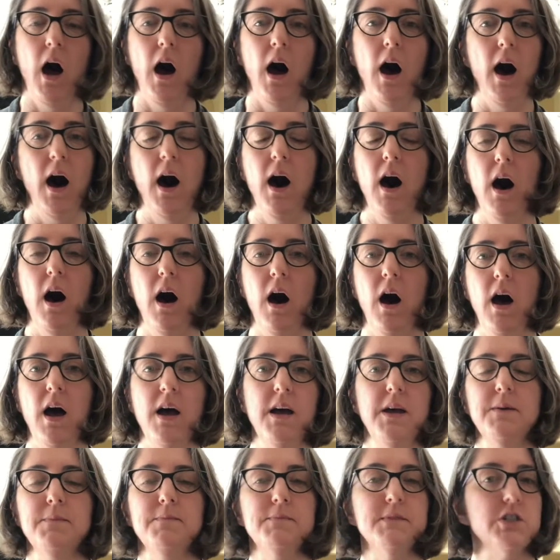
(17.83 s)

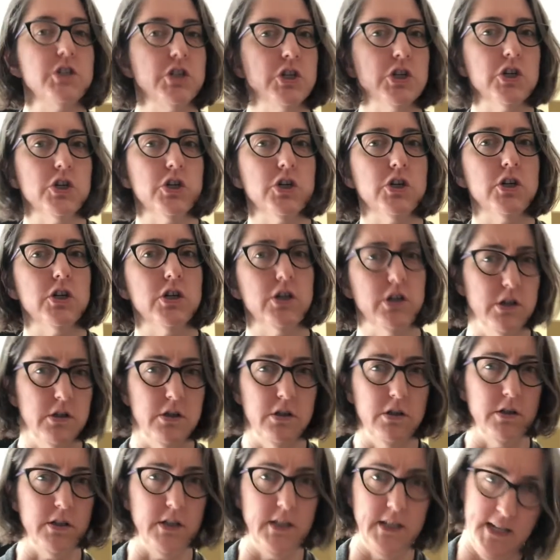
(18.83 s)
I'm a
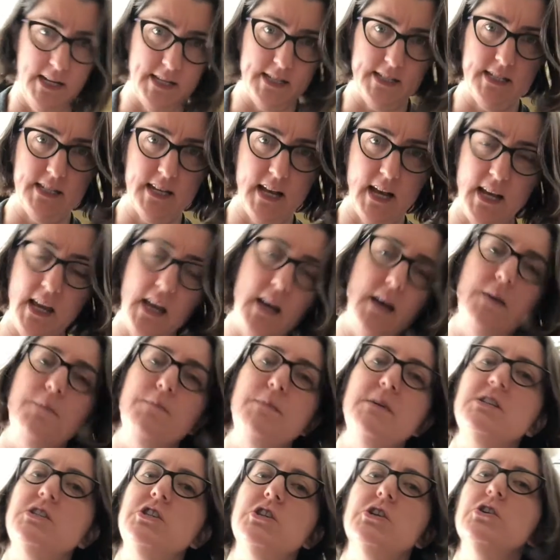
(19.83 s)
turtle. Yes, I
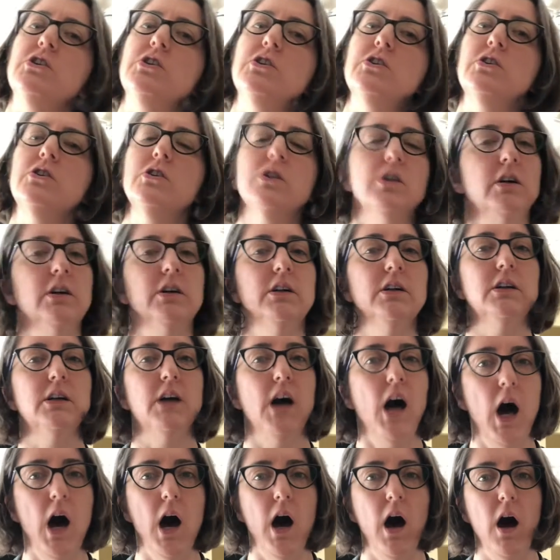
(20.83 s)
am a
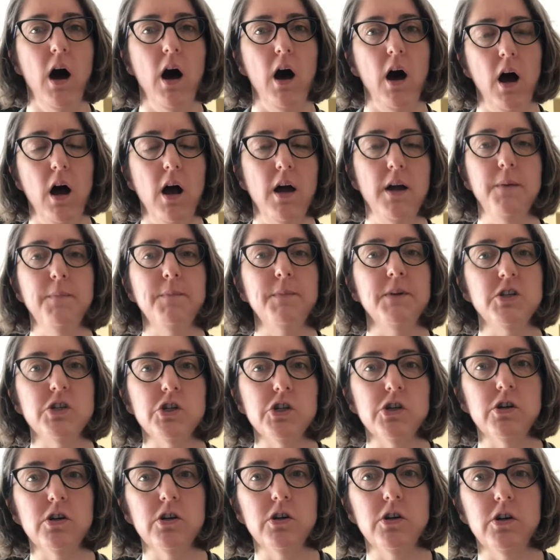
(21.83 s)
turtle. I'm a
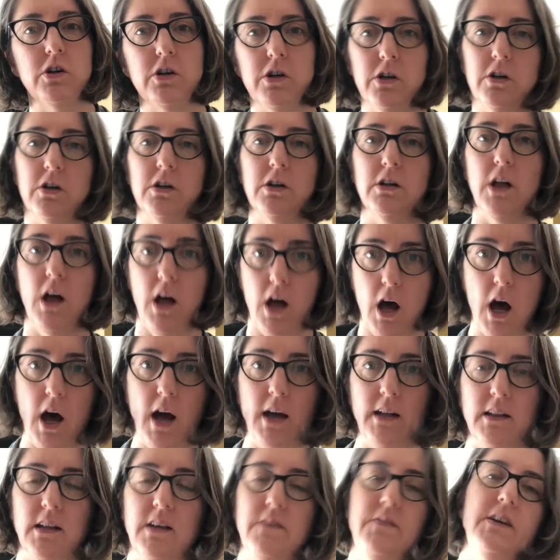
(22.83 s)
turtle.
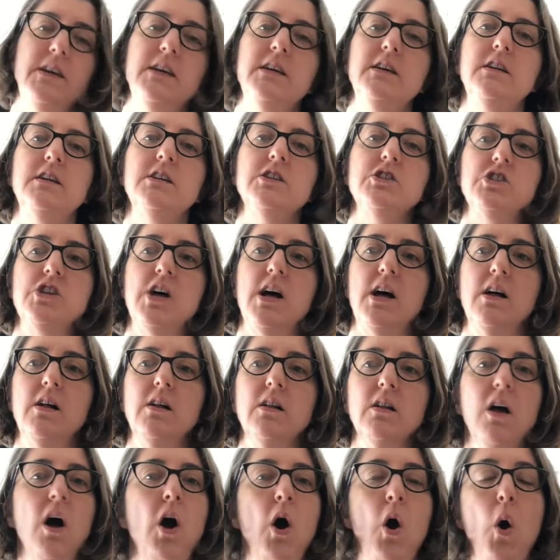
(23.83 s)
I live in a
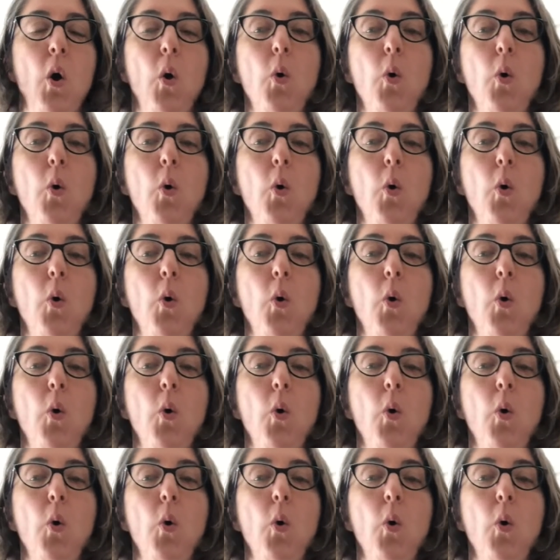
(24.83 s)
shell.